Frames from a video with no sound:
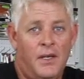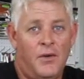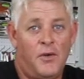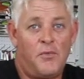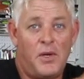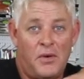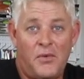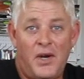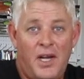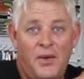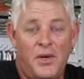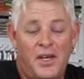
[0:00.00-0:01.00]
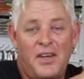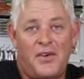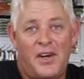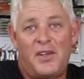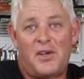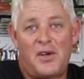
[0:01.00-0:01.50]
We've been really working
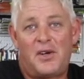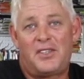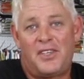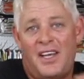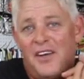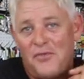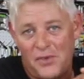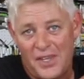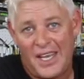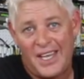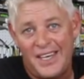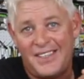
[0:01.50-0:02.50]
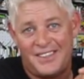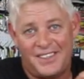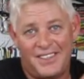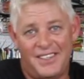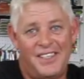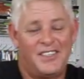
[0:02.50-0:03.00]
around the clock to get everything
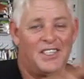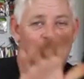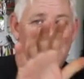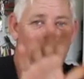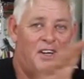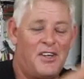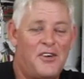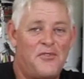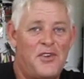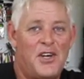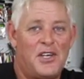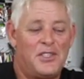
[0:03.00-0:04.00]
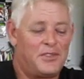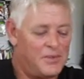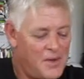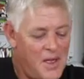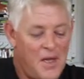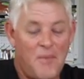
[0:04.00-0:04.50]
edited. There's a lot of
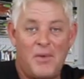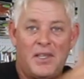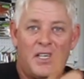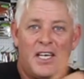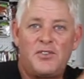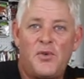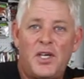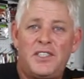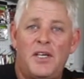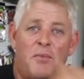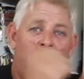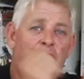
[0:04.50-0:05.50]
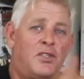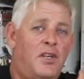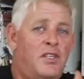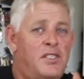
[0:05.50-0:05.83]
videos. But thanks for watching. Make sure you